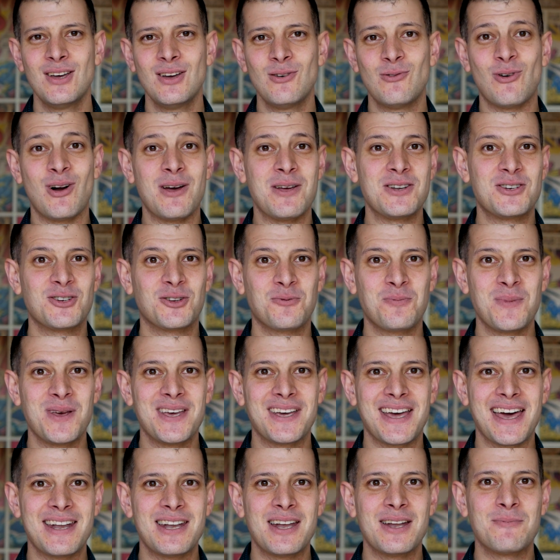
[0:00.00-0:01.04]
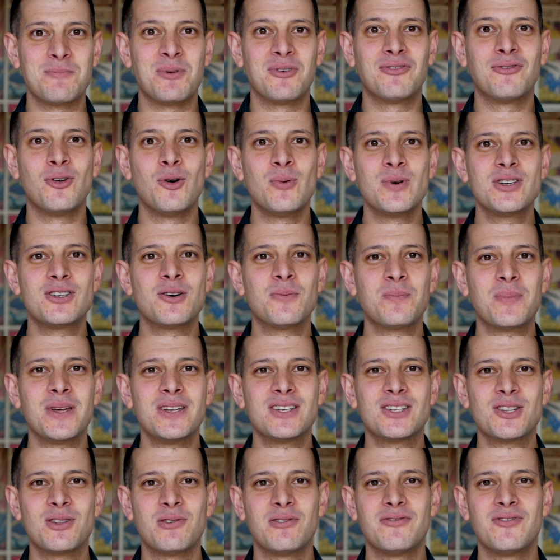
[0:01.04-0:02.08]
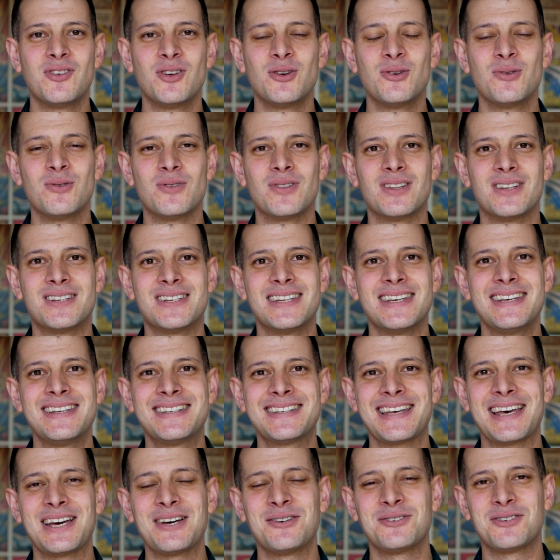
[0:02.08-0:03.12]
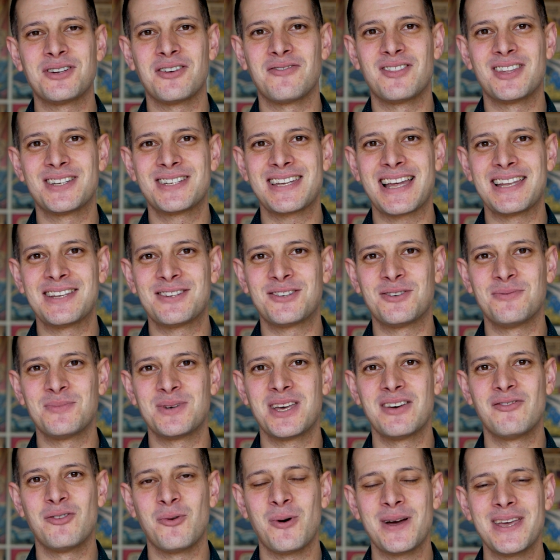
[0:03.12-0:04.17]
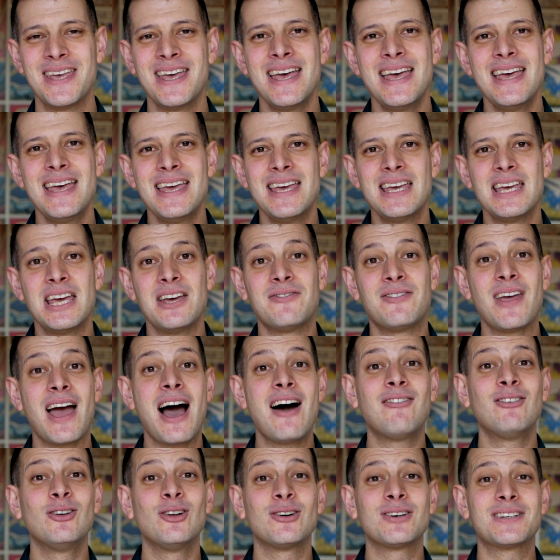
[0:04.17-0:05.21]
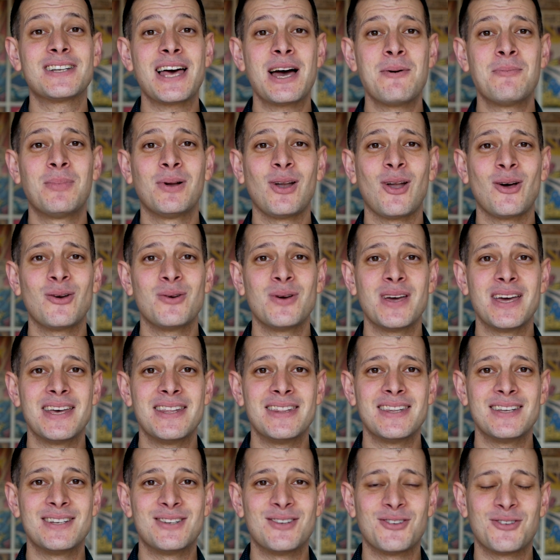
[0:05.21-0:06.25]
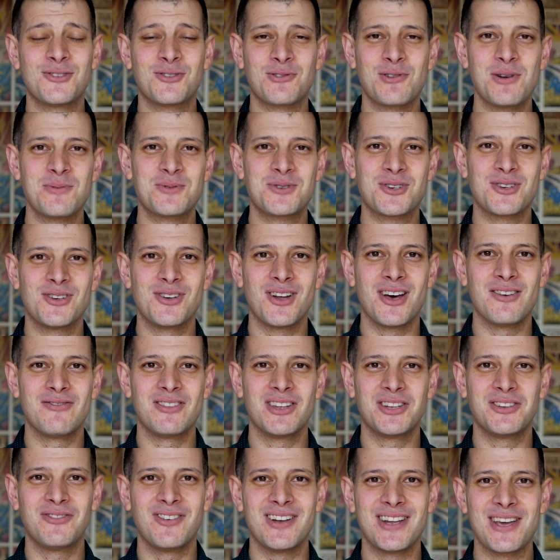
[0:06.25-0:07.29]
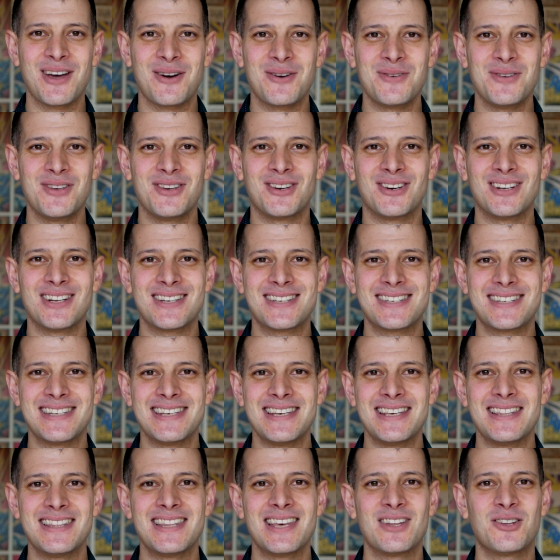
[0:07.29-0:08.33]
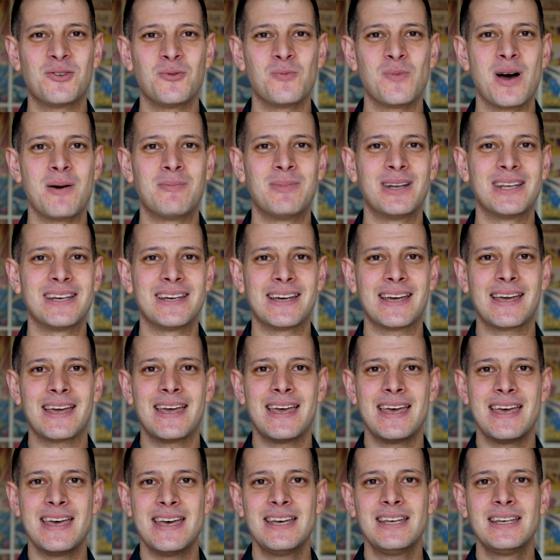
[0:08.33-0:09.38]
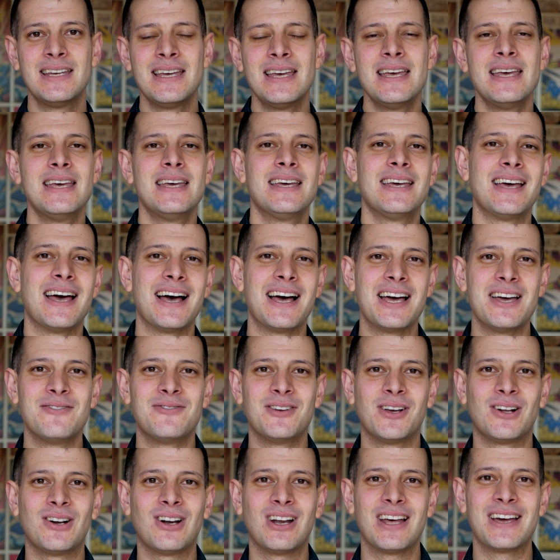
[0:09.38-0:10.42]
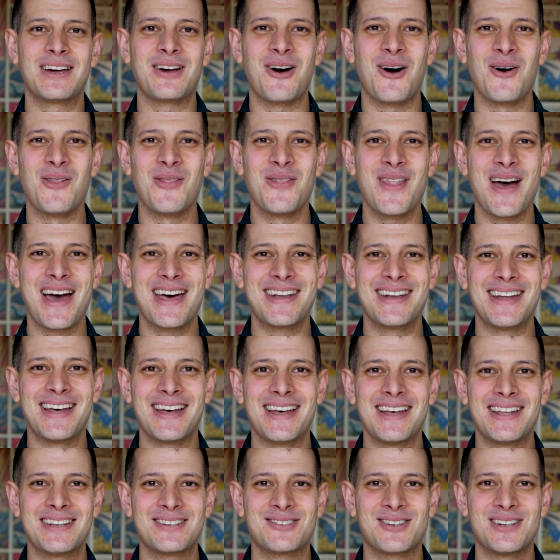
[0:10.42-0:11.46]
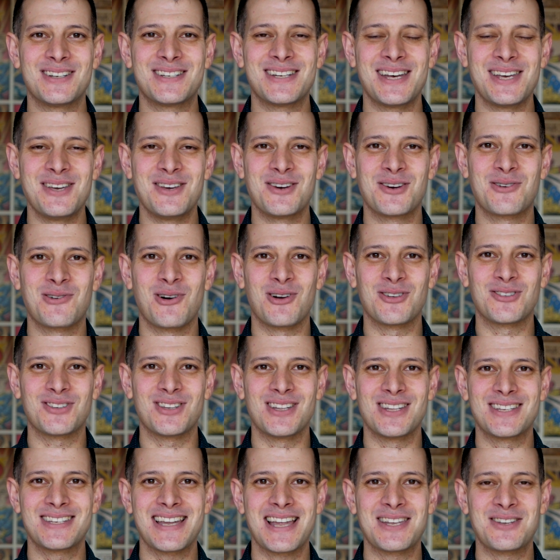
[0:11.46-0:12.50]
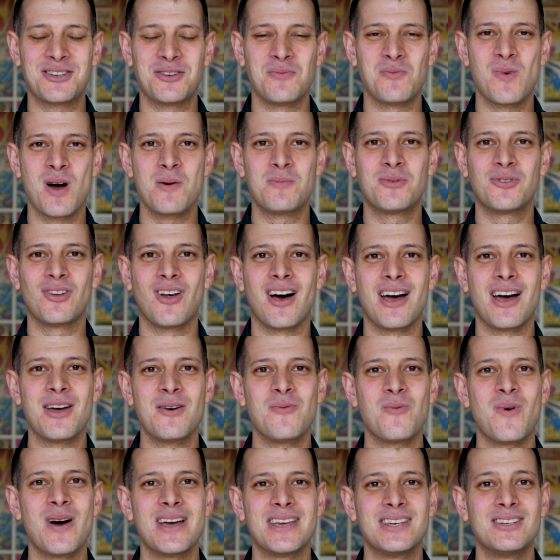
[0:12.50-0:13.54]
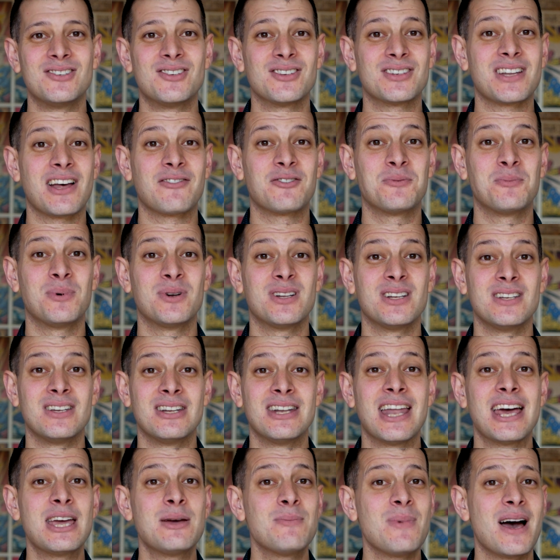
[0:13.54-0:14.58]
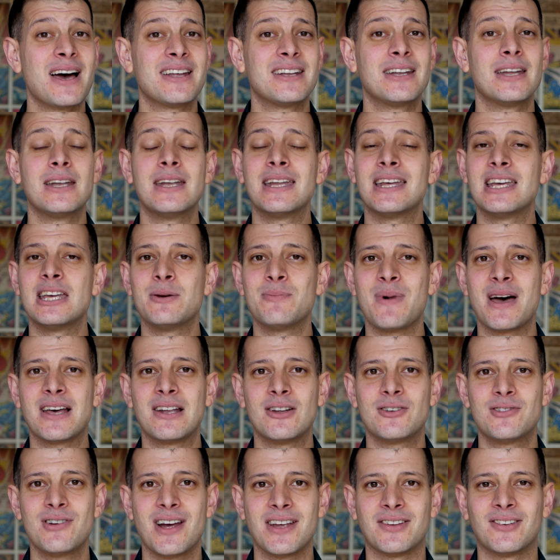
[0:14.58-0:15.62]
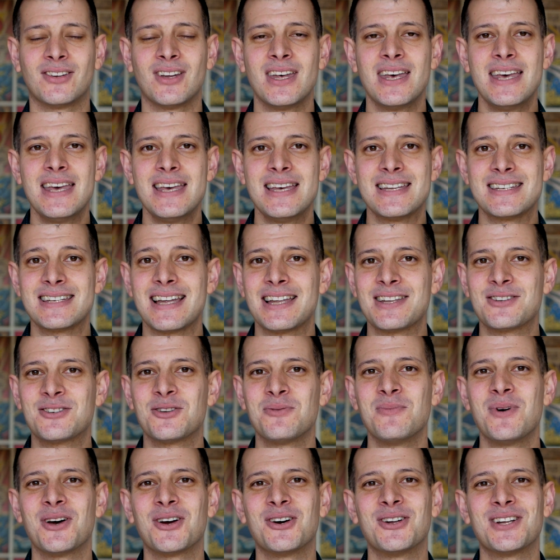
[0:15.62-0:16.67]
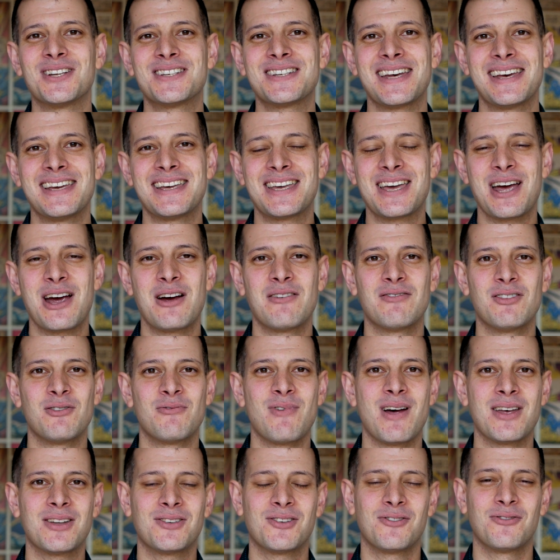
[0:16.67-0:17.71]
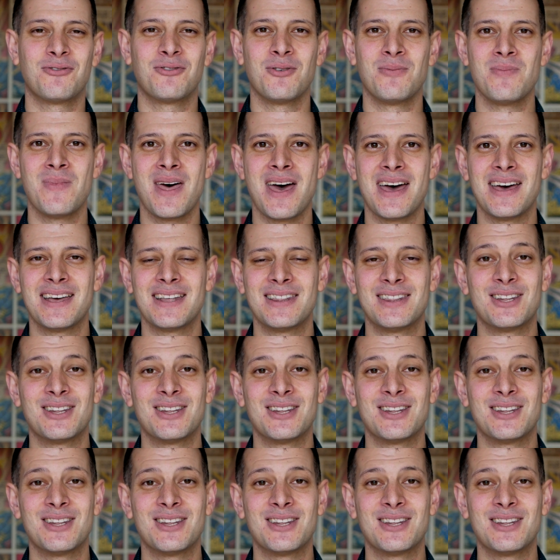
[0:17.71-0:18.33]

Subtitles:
Right, just me again. Before we jump into the review, the details of the Sansom giveaway, if you have a look down below in the description of this video, you're going to see this web link here. If you click on that, it's going to take you across to the Sansom website where you just have to put in your name and an email address. Sansom are going to take care of the rest from there.